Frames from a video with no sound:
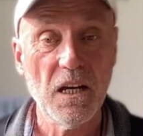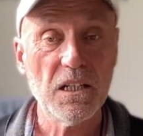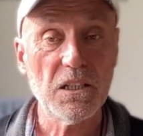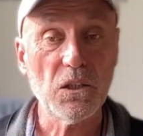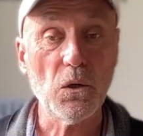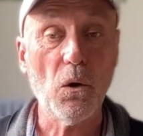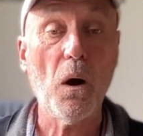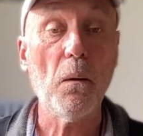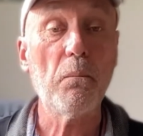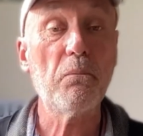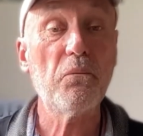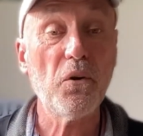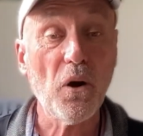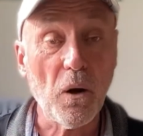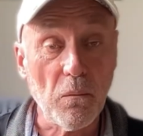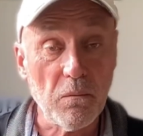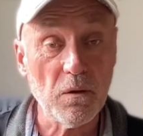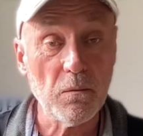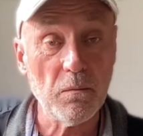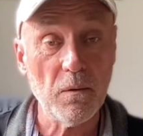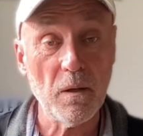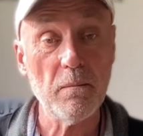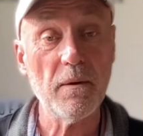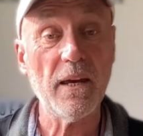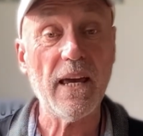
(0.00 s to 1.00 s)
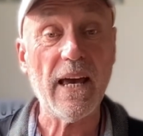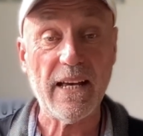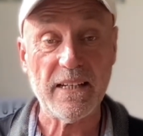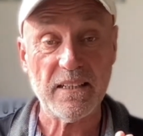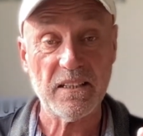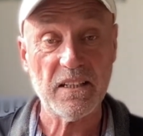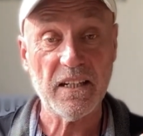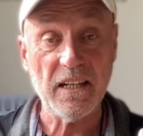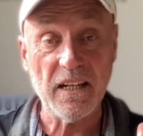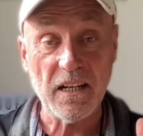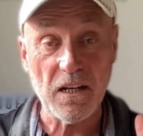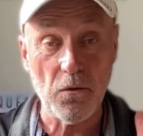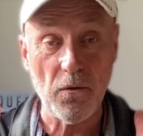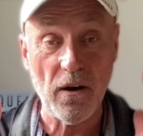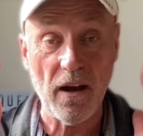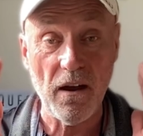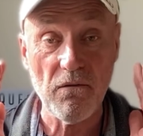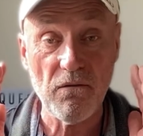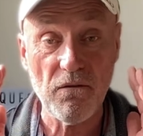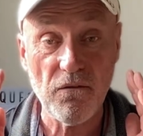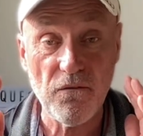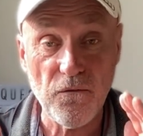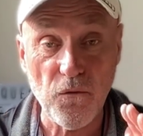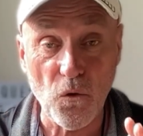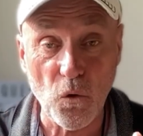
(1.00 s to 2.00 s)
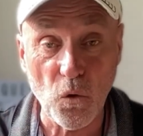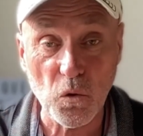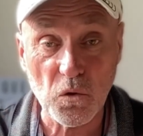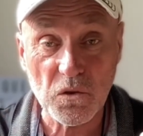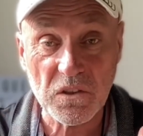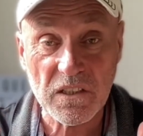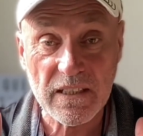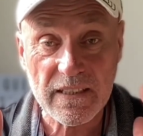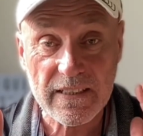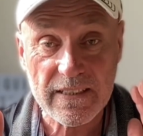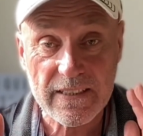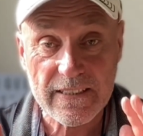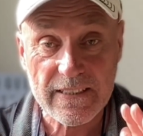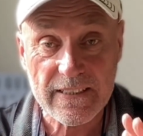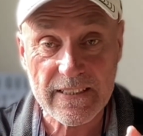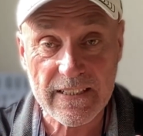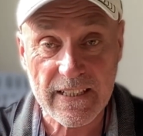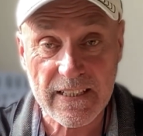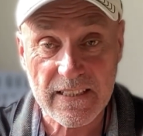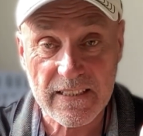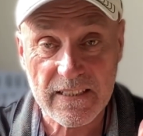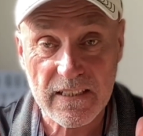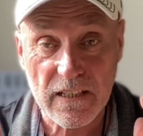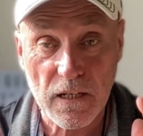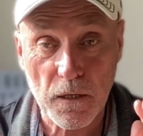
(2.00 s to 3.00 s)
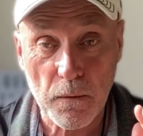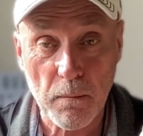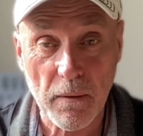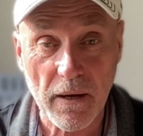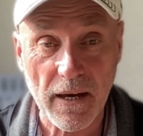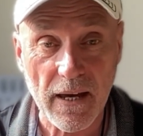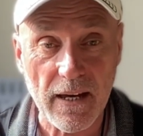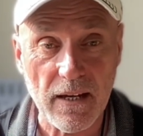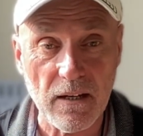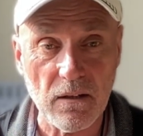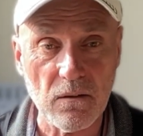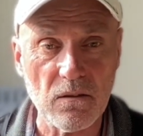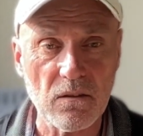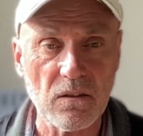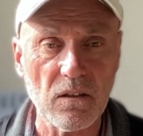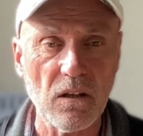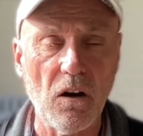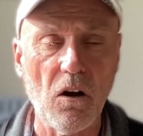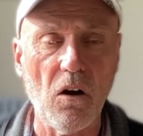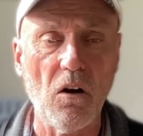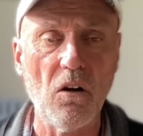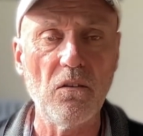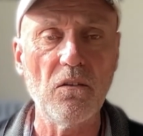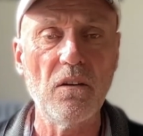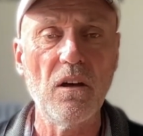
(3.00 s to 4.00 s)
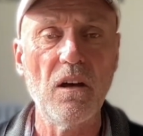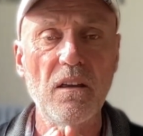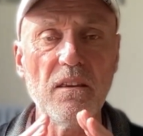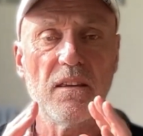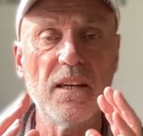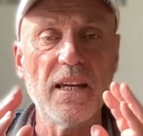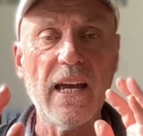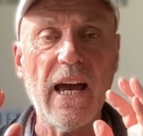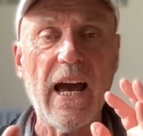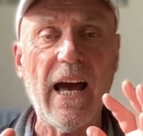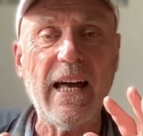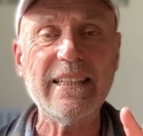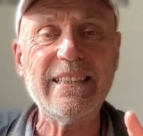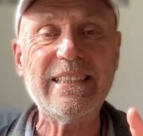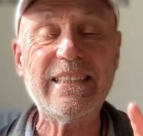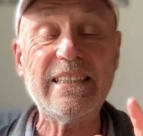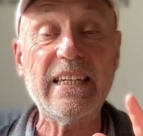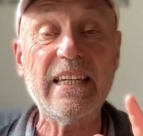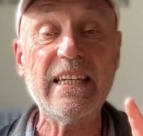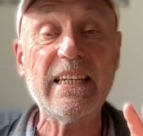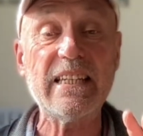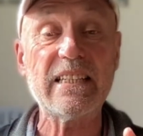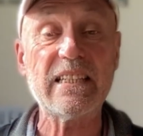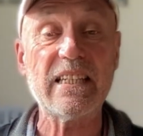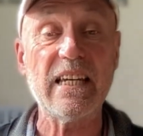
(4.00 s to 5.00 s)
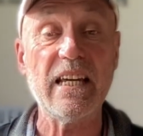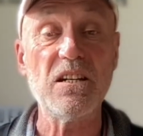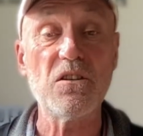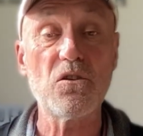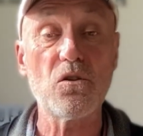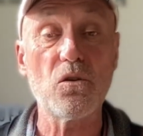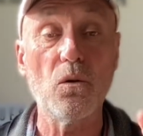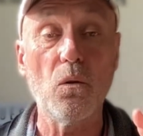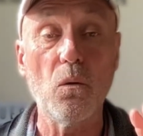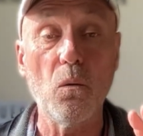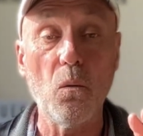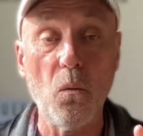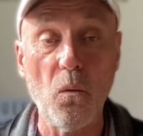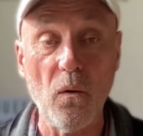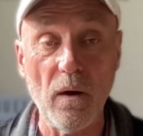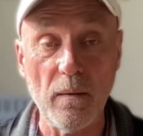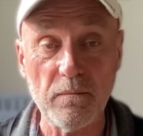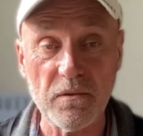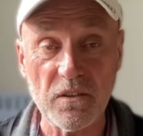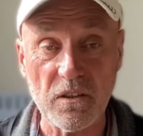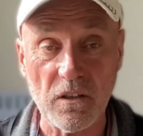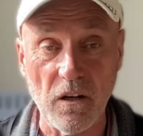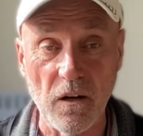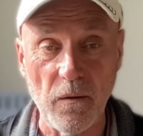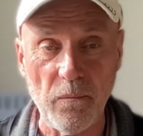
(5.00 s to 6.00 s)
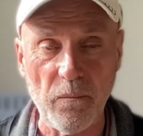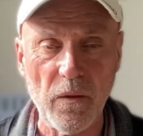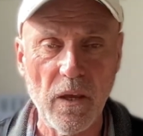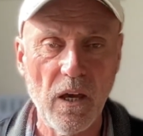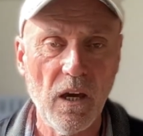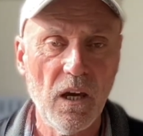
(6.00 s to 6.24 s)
so I'll probably be asking around £40 to £60 on the Antique Central website,